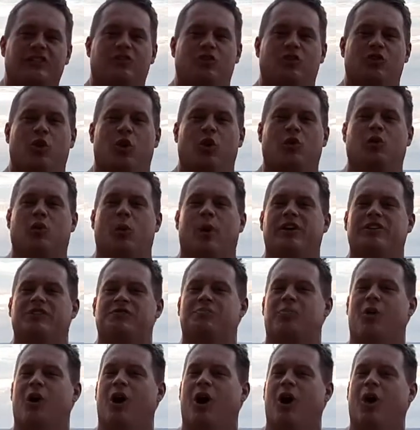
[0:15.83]
for Northwest
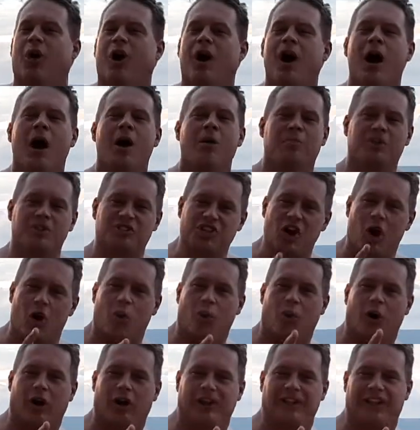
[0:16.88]
Pro. But don't
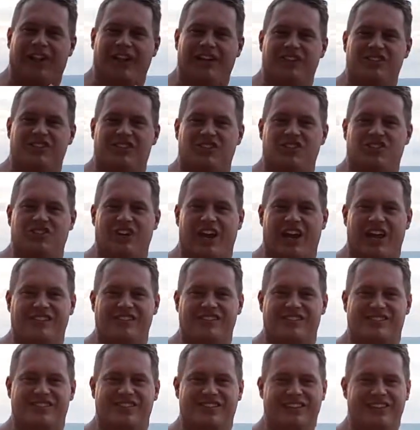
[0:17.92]
worry, ladies and
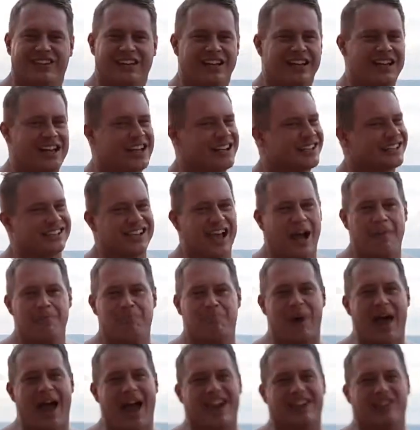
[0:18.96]
gents, because I'm
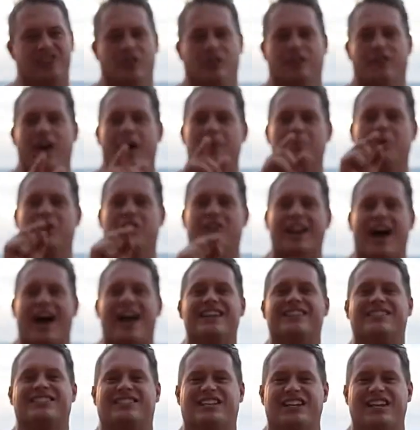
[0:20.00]
back November
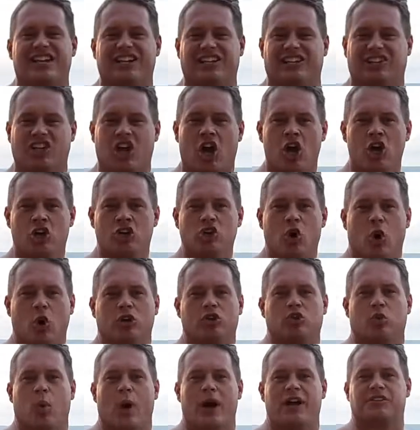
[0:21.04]
19th,
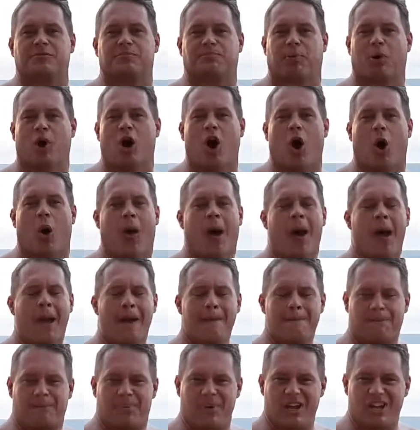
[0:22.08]
Northwest Pro.
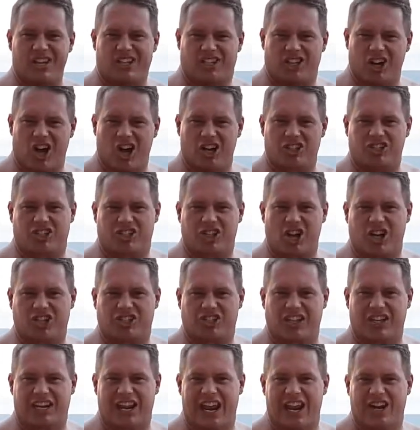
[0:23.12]
Big Guns
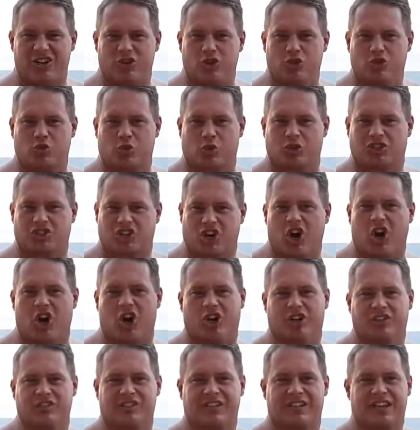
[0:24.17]
Justin Andrews
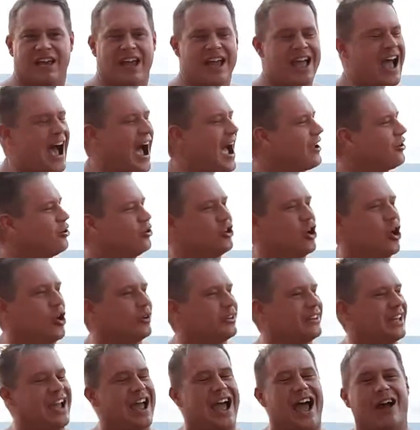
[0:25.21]
returns. I don't know what
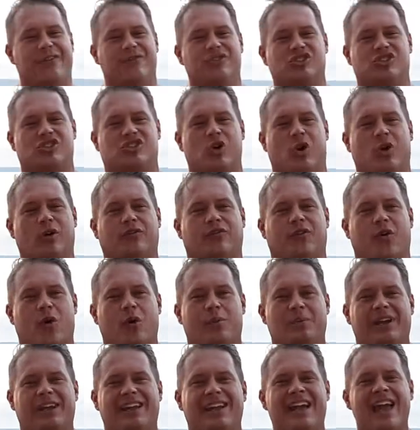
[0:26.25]
they have in store for
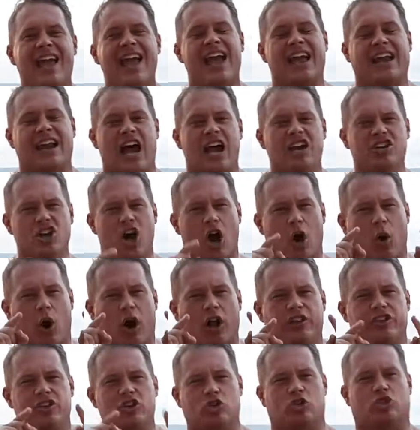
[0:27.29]
me, and I know all
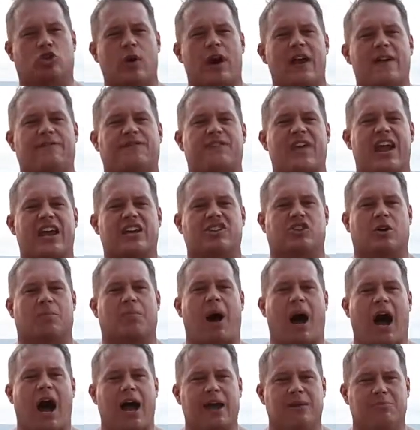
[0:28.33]
you great fans are
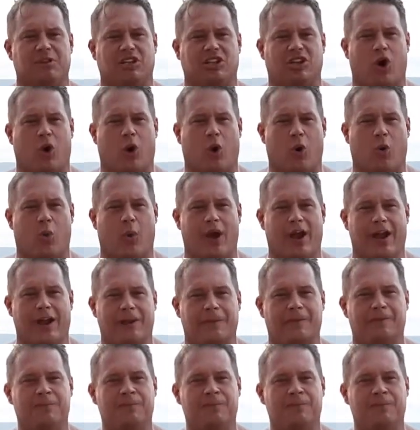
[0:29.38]
behind me the whole way.